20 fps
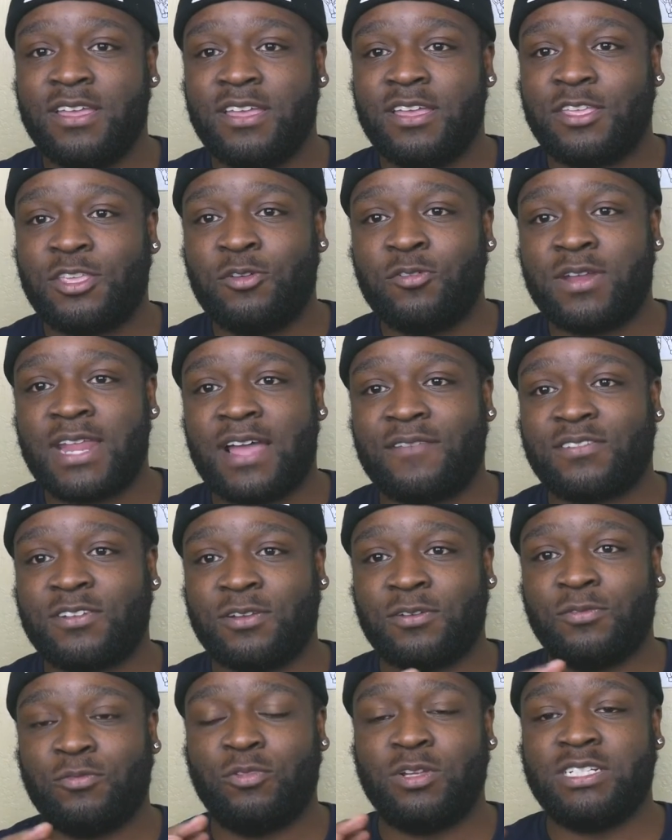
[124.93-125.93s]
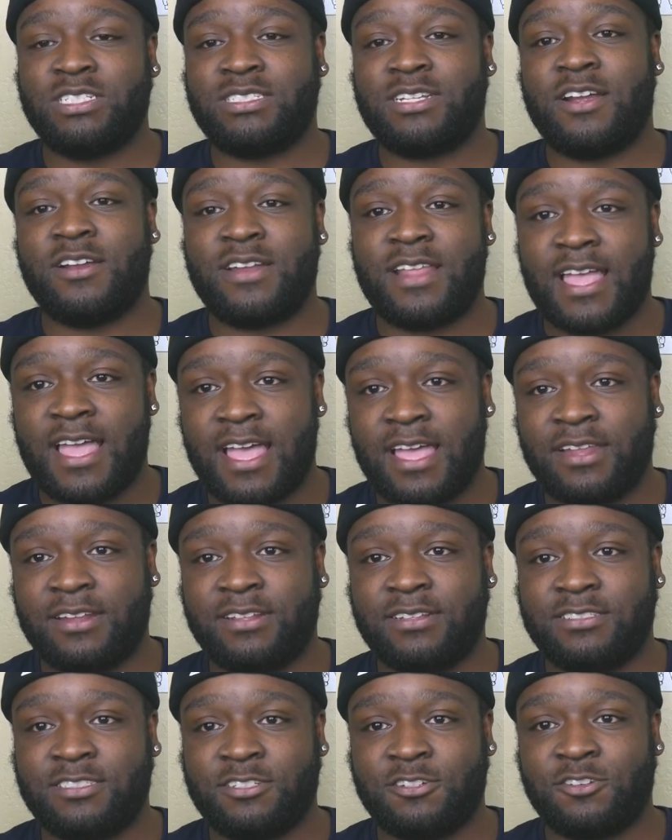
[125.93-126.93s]
You would have to restart at
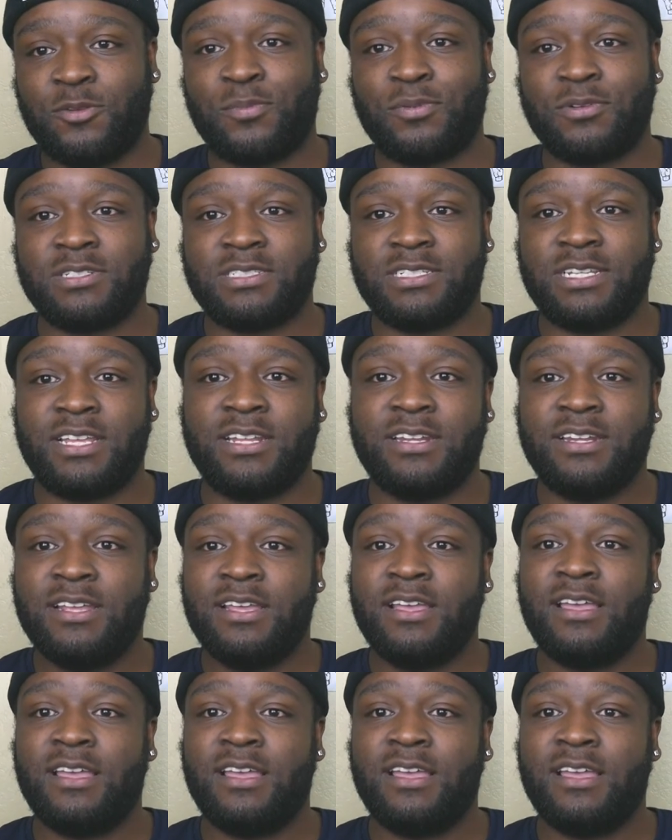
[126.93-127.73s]
0%